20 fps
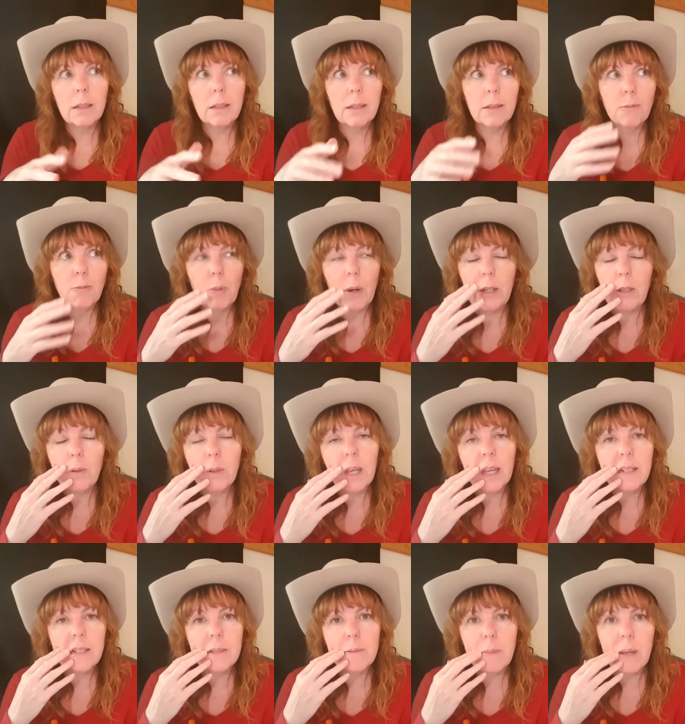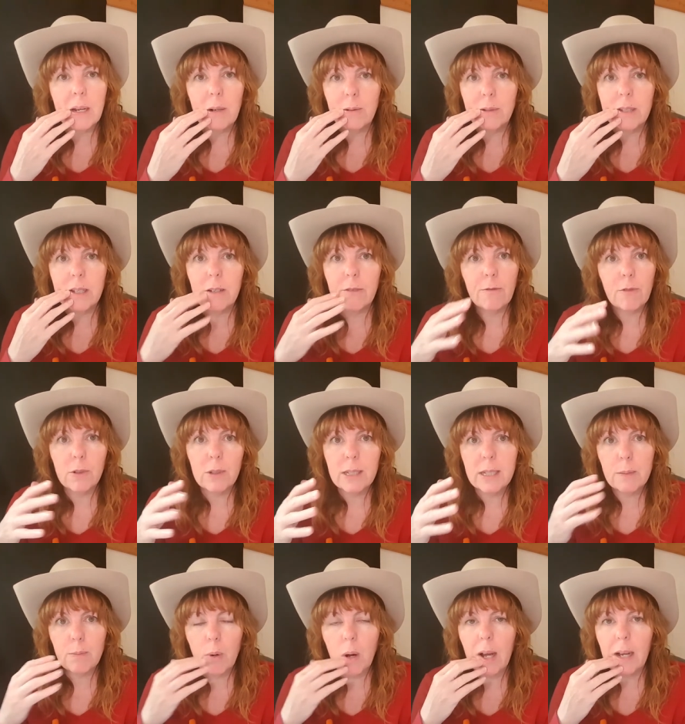when you get tomatoes in for
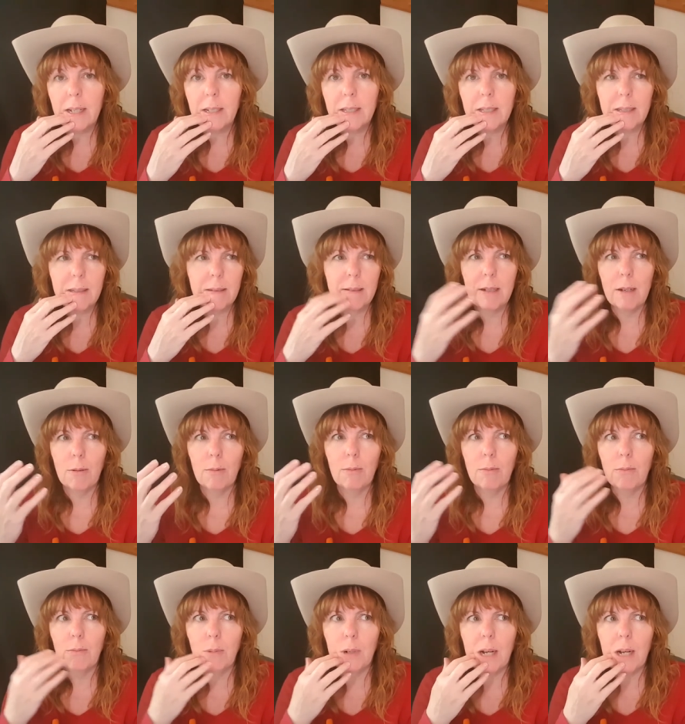this price, you know, would